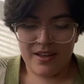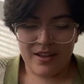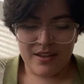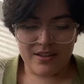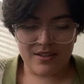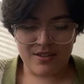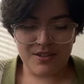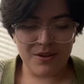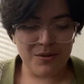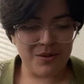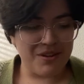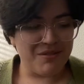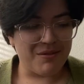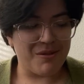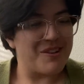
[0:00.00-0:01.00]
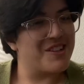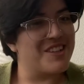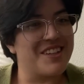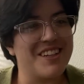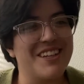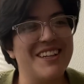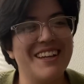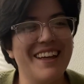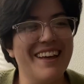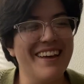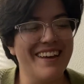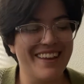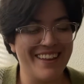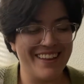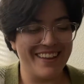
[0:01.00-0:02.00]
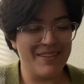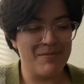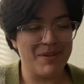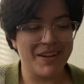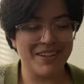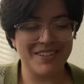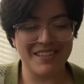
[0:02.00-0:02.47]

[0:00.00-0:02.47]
so unfortunate because